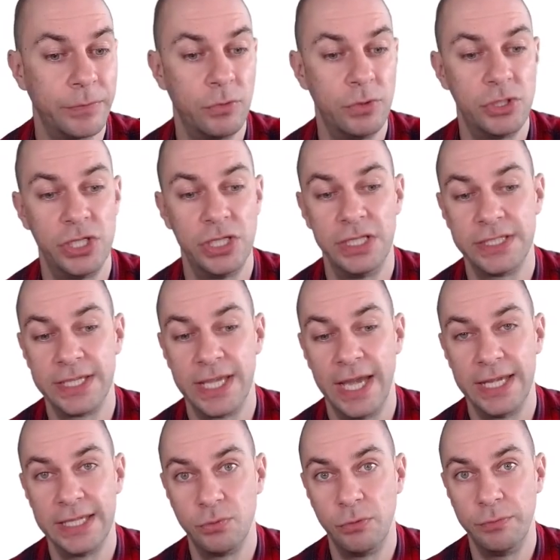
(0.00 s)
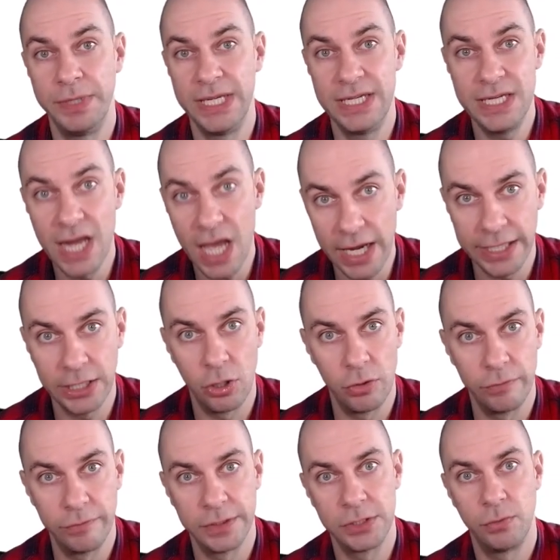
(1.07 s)
which in this case will be
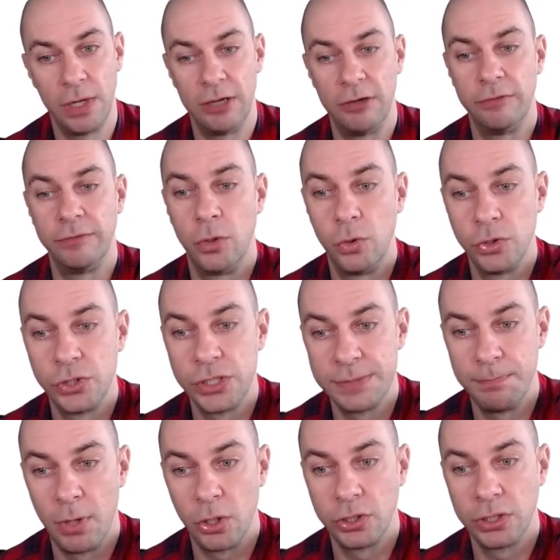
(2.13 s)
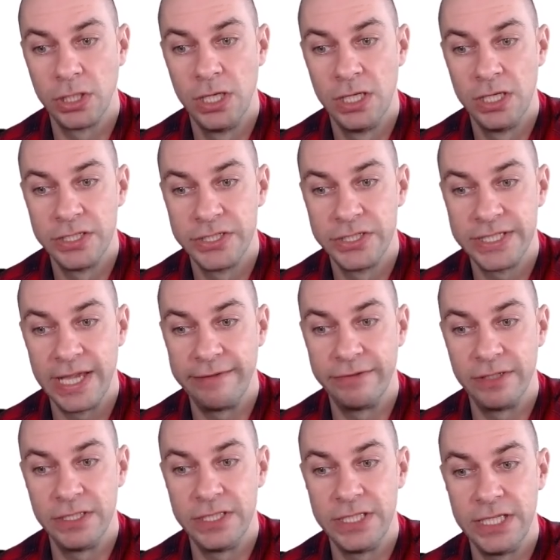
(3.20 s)
9/12 or spot
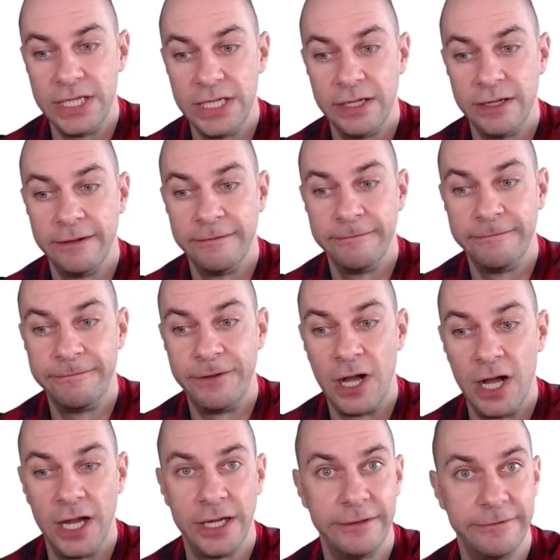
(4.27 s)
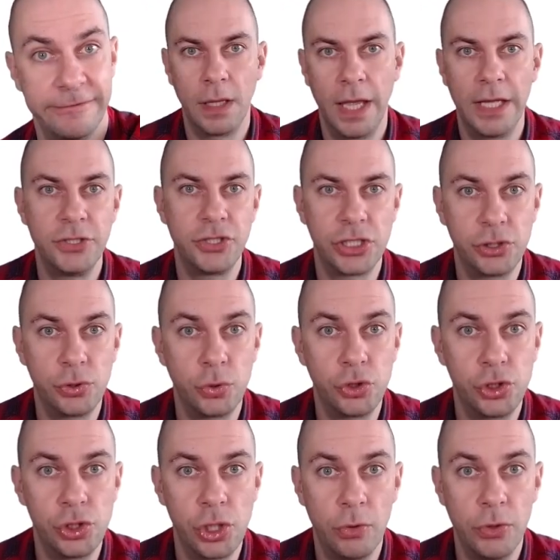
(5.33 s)
75. And just to
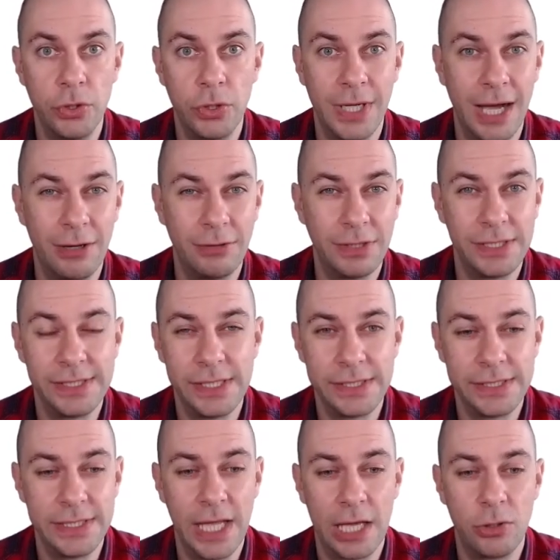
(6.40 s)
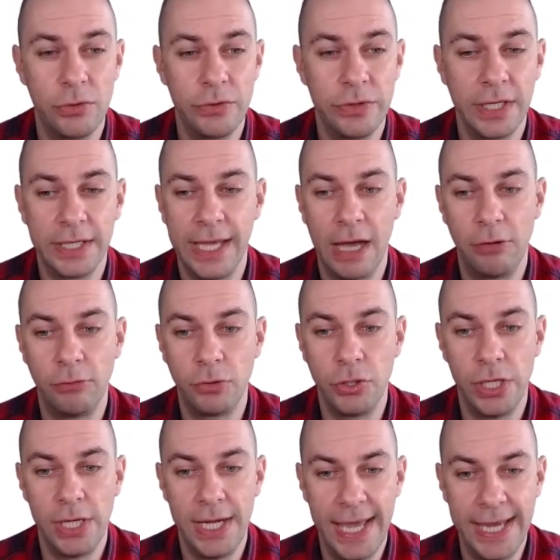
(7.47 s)
show you how this is done on the
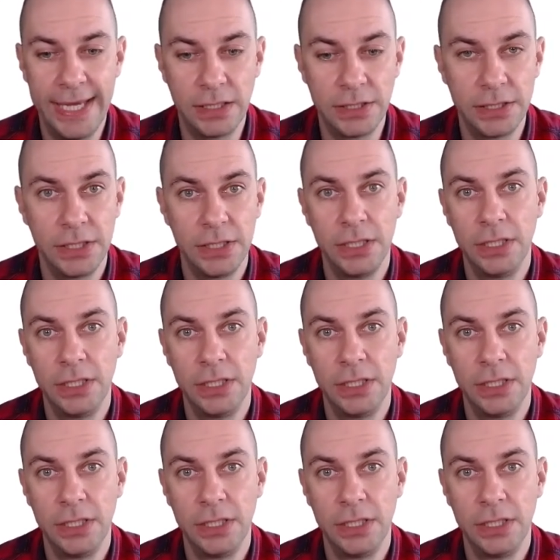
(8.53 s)
calculator,